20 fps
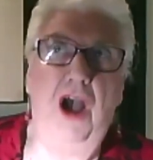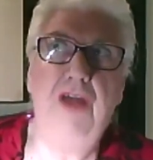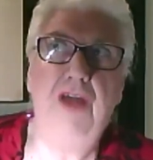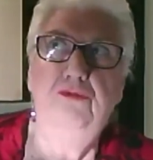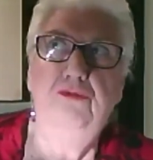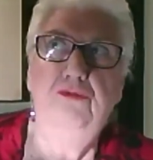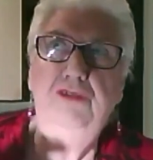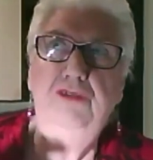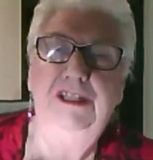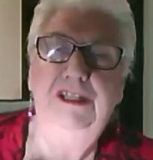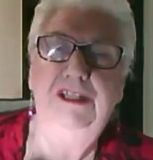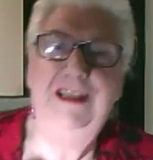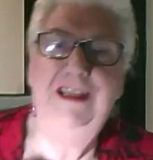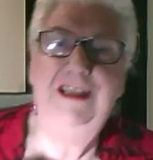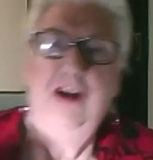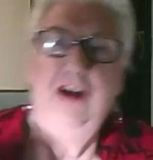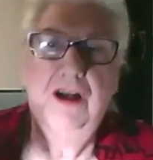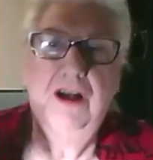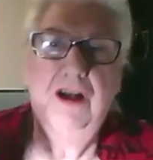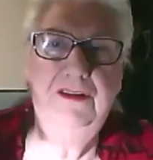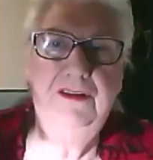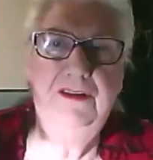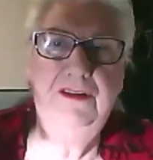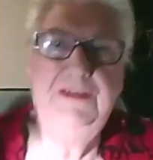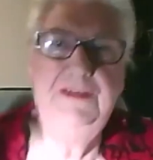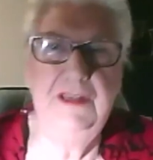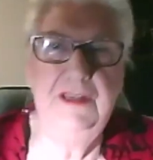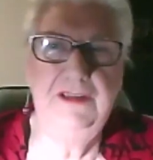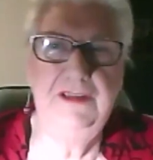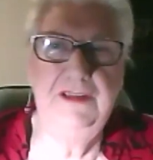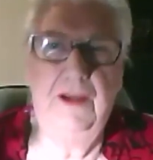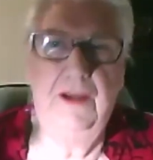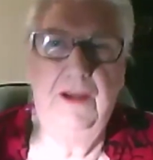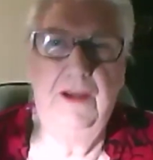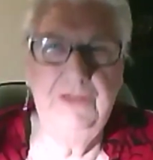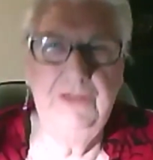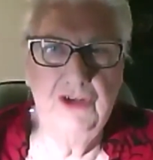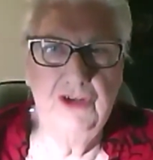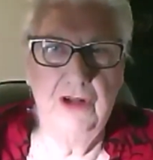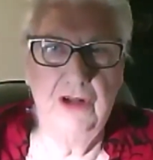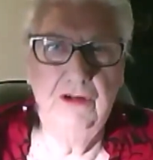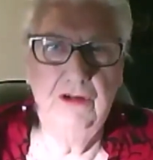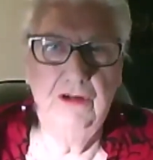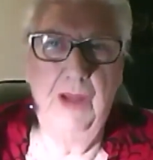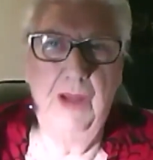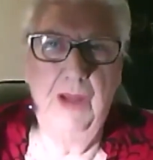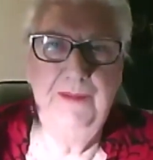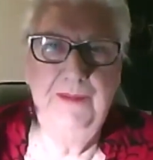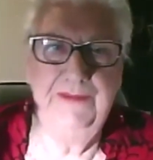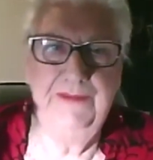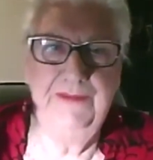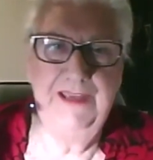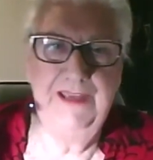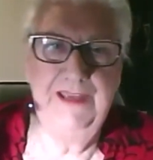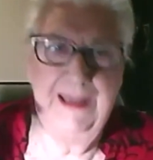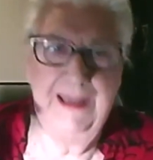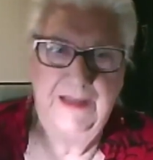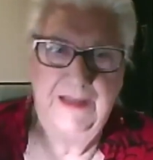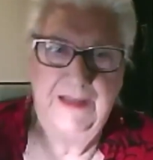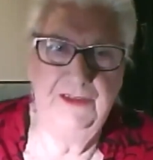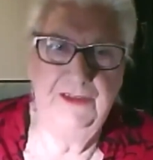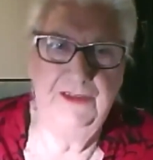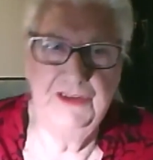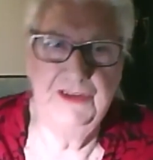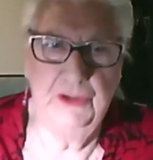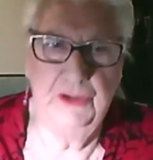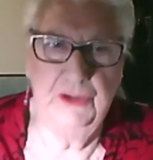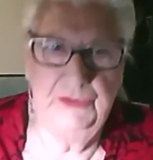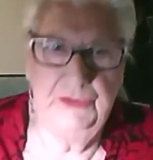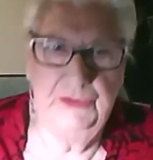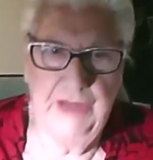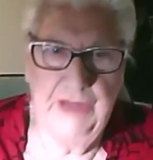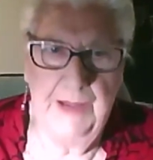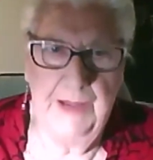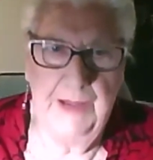really cognizant of the chakra above the head, the soul star,